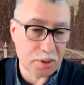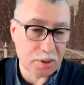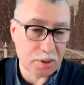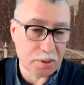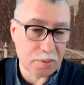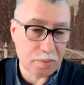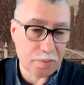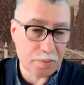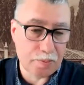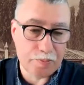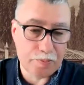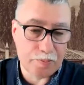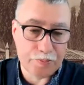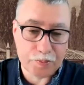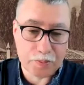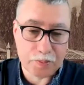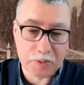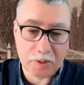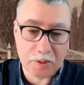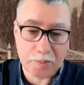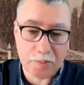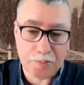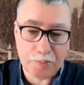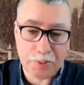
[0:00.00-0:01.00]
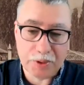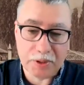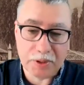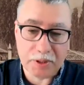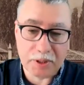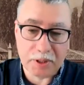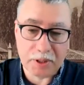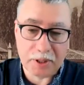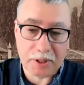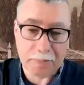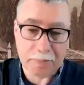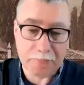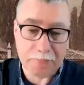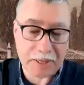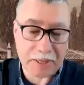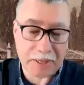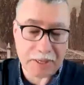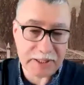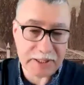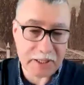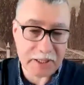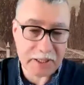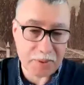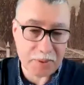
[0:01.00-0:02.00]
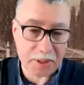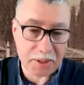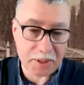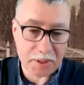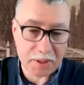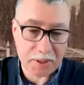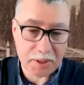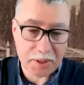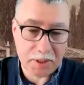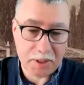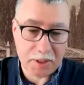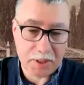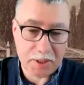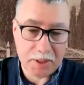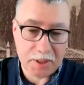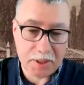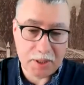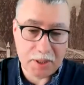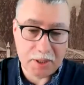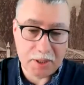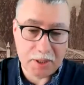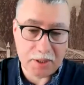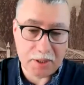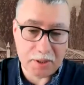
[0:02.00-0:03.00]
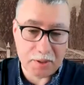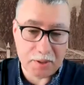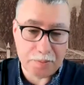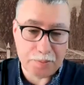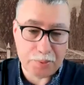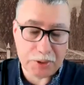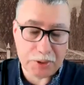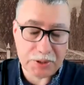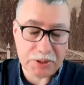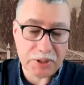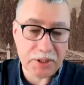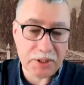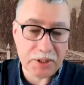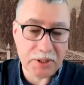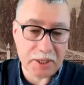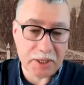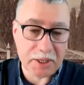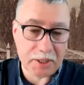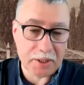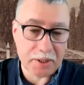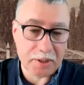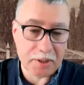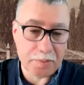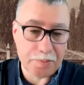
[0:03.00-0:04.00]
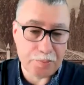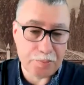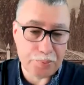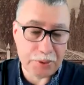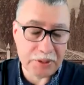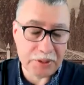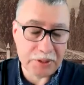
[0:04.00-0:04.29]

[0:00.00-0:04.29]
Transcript: many Crimean Tatars are still under repression,